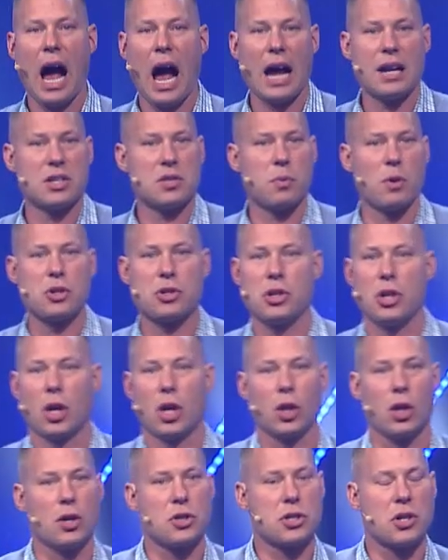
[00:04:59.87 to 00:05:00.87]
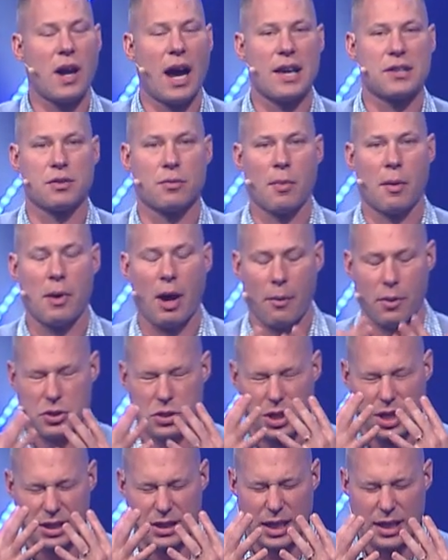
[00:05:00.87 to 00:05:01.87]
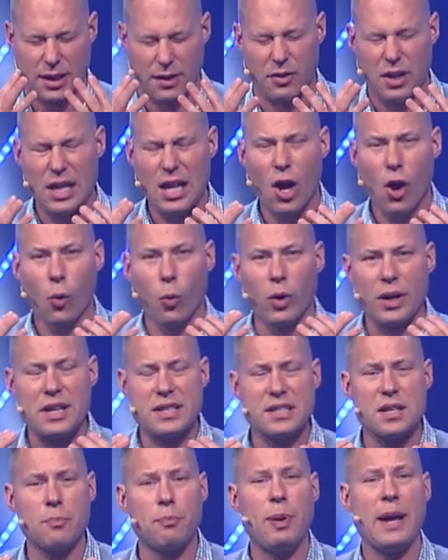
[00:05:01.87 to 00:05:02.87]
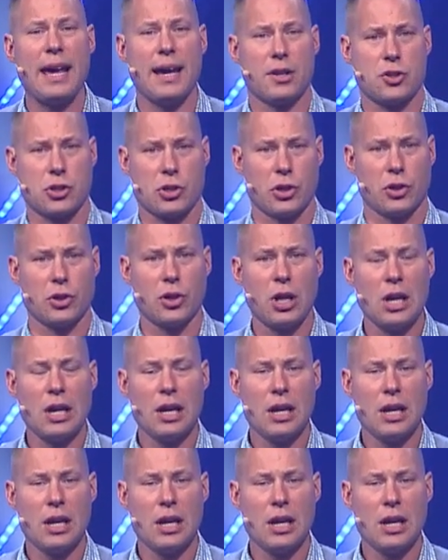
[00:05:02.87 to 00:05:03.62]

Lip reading: I just want you to close your eyes for a moment. I want you to think of what is the picture